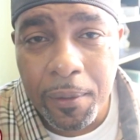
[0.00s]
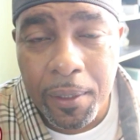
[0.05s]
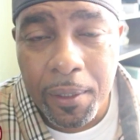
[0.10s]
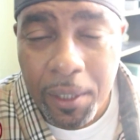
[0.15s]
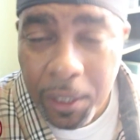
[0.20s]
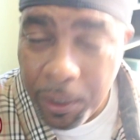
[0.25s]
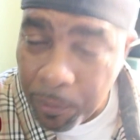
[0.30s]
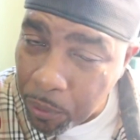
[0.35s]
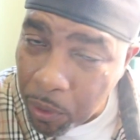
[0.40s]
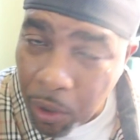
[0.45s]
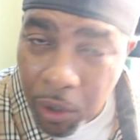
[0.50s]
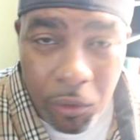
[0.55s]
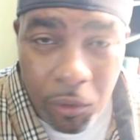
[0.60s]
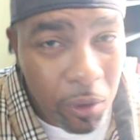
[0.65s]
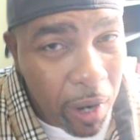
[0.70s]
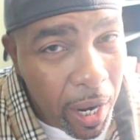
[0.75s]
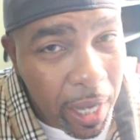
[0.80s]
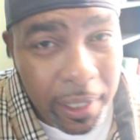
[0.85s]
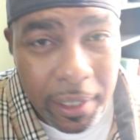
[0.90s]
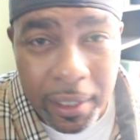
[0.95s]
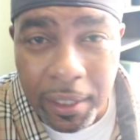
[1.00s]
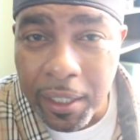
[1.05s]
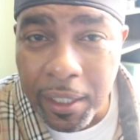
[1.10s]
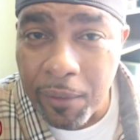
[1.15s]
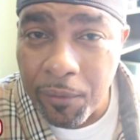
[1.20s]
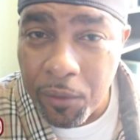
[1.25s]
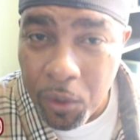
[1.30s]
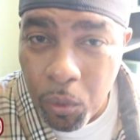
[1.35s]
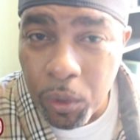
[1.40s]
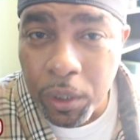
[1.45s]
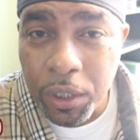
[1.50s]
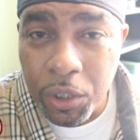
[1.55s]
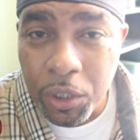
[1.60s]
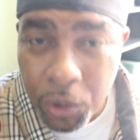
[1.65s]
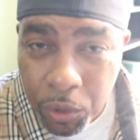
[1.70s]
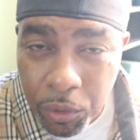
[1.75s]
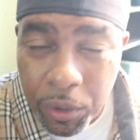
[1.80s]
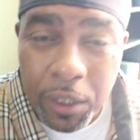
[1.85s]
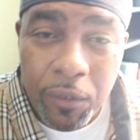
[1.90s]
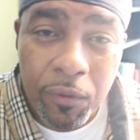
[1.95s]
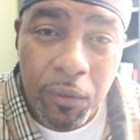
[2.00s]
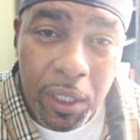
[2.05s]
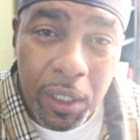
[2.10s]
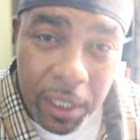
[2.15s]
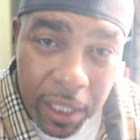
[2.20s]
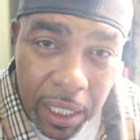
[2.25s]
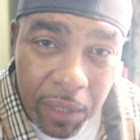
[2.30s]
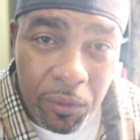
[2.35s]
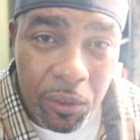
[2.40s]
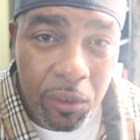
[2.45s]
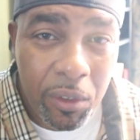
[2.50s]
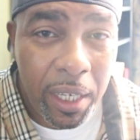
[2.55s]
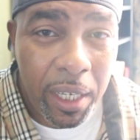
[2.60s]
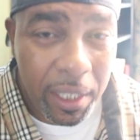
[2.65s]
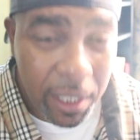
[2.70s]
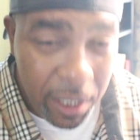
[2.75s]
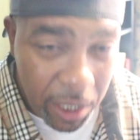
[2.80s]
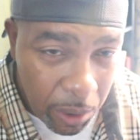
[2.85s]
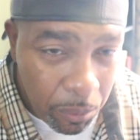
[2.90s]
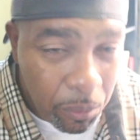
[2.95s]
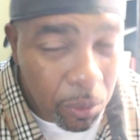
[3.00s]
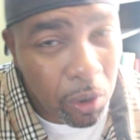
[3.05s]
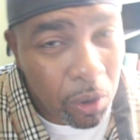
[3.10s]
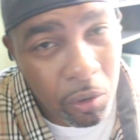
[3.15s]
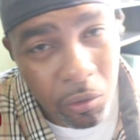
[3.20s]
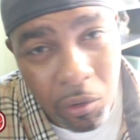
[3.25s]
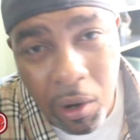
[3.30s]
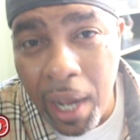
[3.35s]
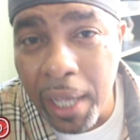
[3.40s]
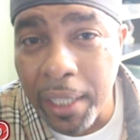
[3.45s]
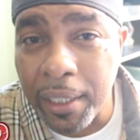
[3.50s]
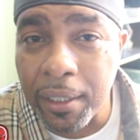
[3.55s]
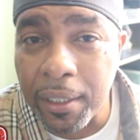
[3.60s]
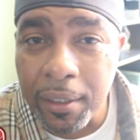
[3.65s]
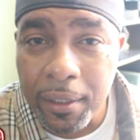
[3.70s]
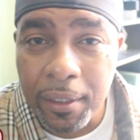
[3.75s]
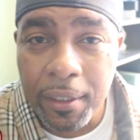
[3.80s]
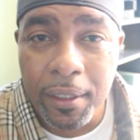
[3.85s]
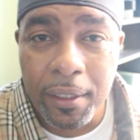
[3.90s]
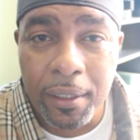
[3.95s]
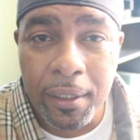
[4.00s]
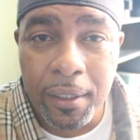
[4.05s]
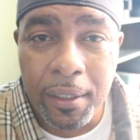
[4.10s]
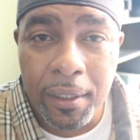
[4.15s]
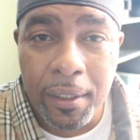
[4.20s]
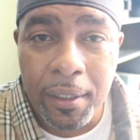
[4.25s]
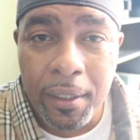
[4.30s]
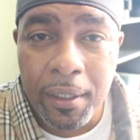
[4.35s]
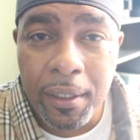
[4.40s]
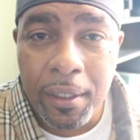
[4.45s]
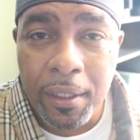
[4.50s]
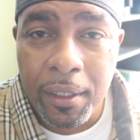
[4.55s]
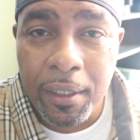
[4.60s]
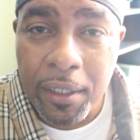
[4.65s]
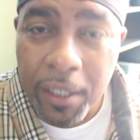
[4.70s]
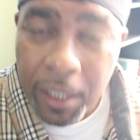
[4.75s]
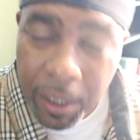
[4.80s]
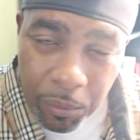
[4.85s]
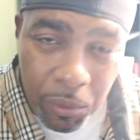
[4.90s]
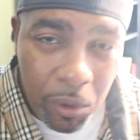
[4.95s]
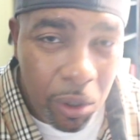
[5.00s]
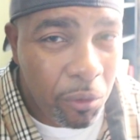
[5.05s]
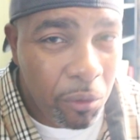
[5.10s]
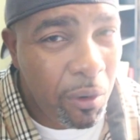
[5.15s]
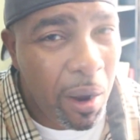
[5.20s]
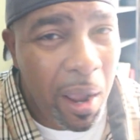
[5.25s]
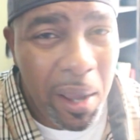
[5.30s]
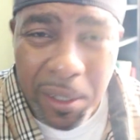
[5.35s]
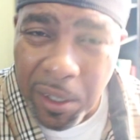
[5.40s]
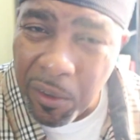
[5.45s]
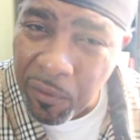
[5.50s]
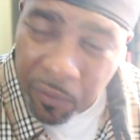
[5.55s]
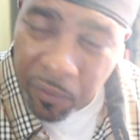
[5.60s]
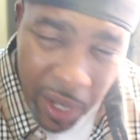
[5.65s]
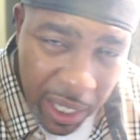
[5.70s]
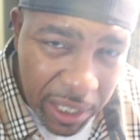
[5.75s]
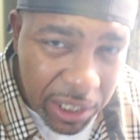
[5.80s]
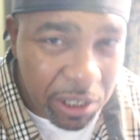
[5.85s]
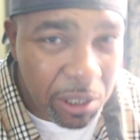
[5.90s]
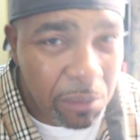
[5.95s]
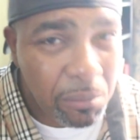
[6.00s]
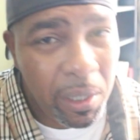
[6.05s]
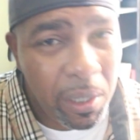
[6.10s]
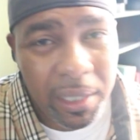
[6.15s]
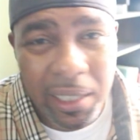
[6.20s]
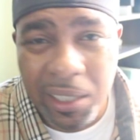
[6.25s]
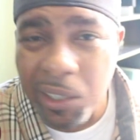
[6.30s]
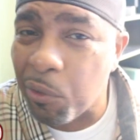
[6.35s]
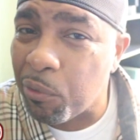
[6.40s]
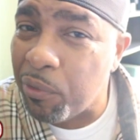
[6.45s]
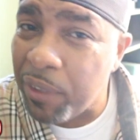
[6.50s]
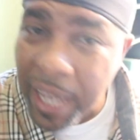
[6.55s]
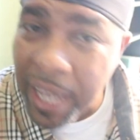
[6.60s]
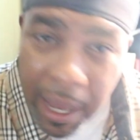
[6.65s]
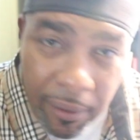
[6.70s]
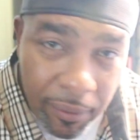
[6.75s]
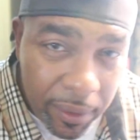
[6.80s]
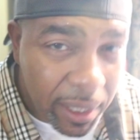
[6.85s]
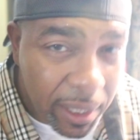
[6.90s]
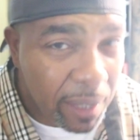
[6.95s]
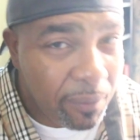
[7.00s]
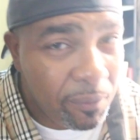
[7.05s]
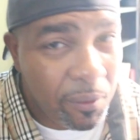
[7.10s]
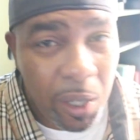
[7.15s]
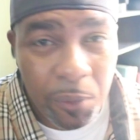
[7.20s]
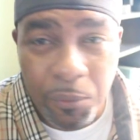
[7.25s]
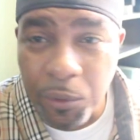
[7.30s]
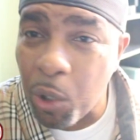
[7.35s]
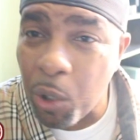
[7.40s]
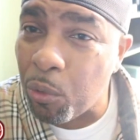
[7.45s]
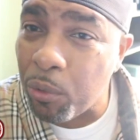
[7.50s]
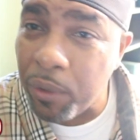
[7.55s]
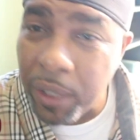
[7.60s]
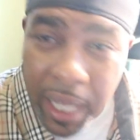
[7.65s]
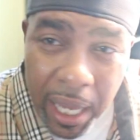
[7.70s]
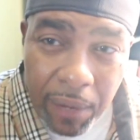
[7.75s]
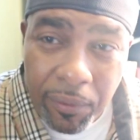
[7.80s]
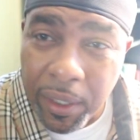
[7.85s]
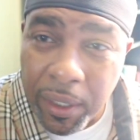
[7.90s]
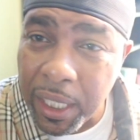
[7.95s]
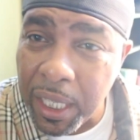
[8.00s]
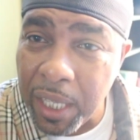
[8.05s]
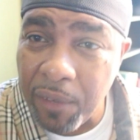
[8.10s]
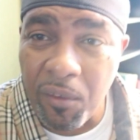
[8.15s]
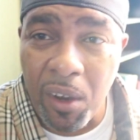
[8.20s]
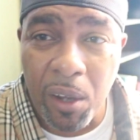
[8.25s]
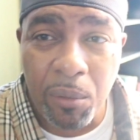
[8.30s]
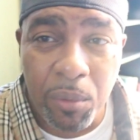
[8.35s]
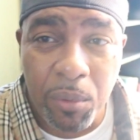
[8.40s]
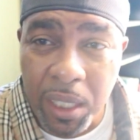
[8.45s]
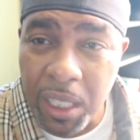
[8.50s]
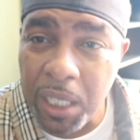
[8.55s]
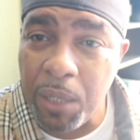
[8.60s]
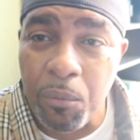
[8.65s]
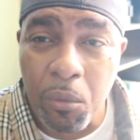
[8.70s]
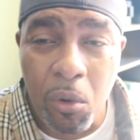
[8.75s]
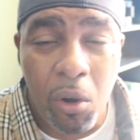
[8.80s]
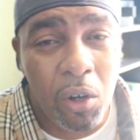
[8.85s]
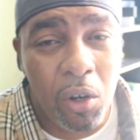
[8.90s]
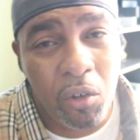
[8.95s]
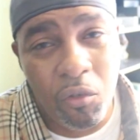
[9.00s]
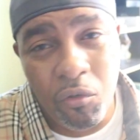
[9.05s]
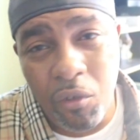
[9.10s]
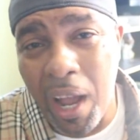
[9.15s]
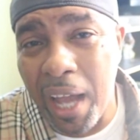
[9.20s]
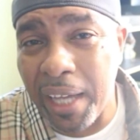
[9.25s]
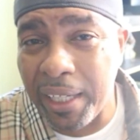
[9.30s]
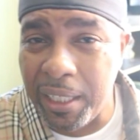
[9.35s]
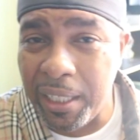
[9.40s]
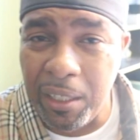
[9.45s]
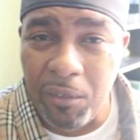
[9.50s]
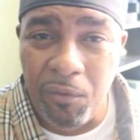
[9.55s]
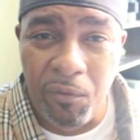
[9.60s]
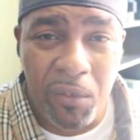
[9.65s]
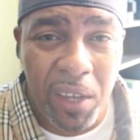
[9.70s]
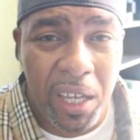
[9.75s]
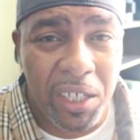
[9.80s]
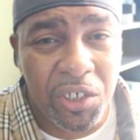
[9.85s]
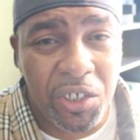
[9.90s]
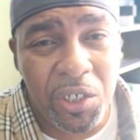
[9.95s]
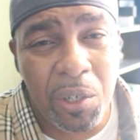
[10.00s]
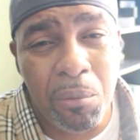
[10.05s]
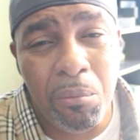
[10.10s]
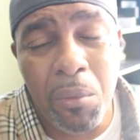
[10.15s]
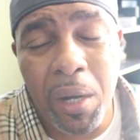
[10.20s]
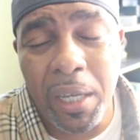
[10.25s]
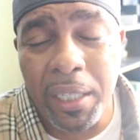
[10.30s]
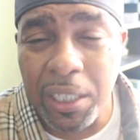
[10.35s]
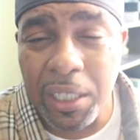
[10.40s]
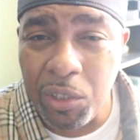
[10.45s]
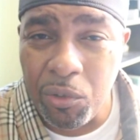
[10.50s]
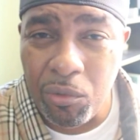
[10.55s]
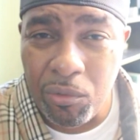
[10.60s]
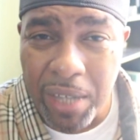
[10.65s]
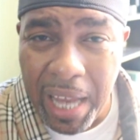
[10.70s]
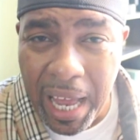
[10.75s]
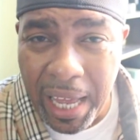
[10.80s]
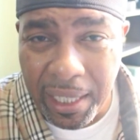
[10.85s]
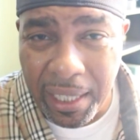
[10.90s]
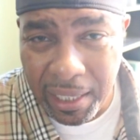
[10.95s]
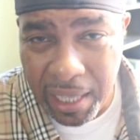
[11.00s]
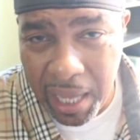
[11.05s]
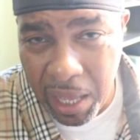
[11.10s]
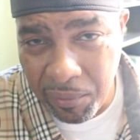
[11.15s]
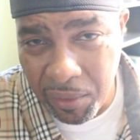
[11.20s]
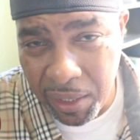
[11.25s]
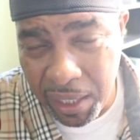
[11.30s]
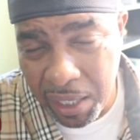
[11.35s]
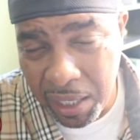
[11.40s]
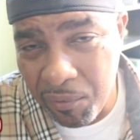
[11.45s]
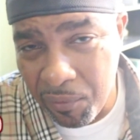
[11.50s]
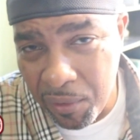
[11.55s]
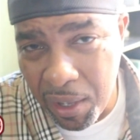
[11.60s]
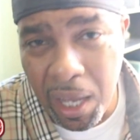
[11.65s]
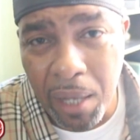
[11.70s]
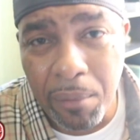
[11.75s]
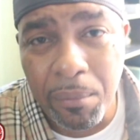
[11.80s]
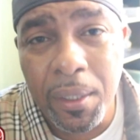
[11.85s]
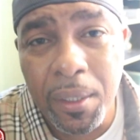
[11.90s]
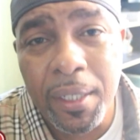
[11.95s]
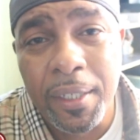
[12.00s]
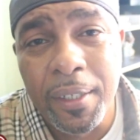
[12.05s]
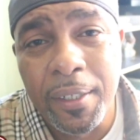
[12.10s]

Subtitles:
Keep on grinding. If you want to do this for a living, you got to keep on grinding. Keep on grinding. Invest your money. Don't never give up. Don't never give up. Keep on grinding. Invest your money. Do not never give up.